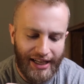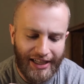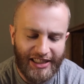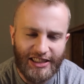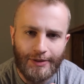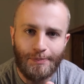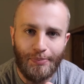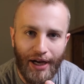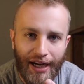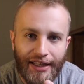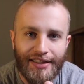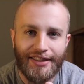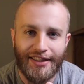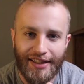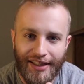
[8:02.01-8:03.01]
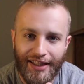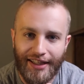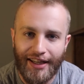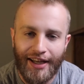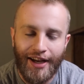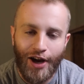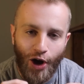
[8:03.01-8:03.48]

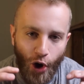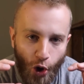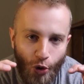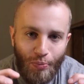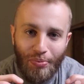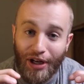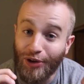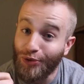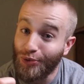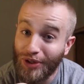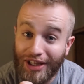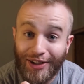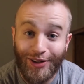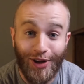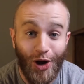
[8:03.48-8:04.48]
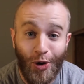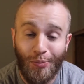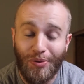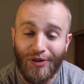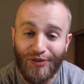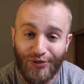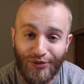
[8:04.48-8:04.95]
expectantly, hoping, real
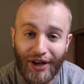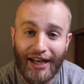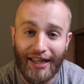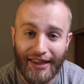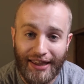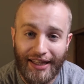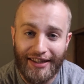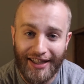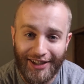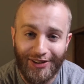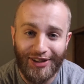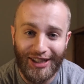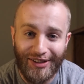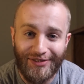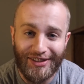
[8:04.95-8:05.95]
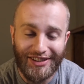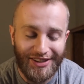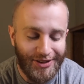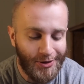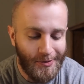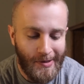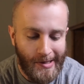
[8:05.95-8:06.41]
hope and faith that he'll give it
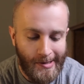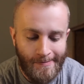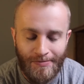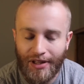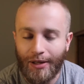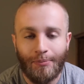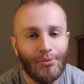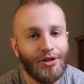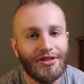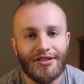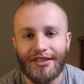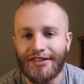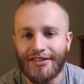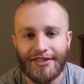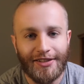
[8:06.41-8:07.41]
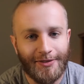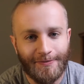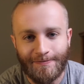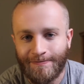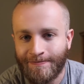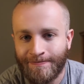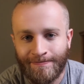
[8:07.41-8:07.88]
to you, and persisting,
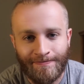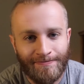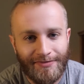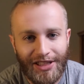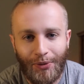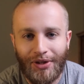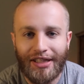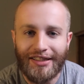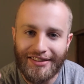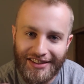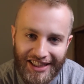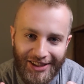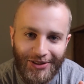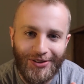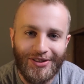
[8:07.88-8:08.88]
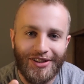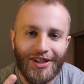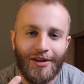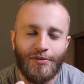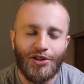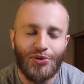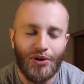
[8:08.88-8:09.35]
that we continue to
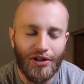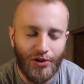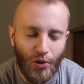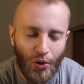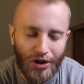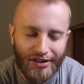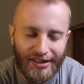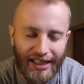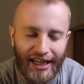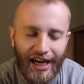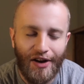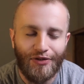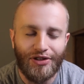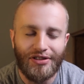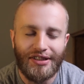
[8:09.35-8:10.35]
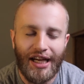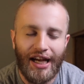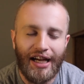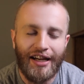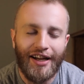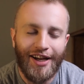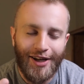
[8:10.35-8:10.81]
come to our Lord day after
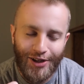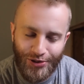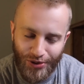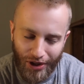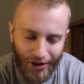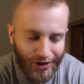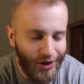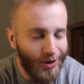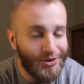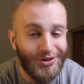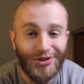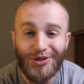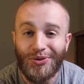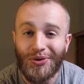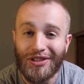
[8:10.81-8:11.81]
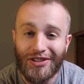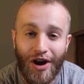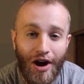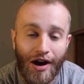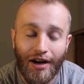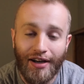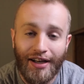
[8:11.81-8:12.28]
day, draw closer to his
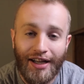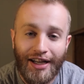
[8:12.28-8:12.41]
heart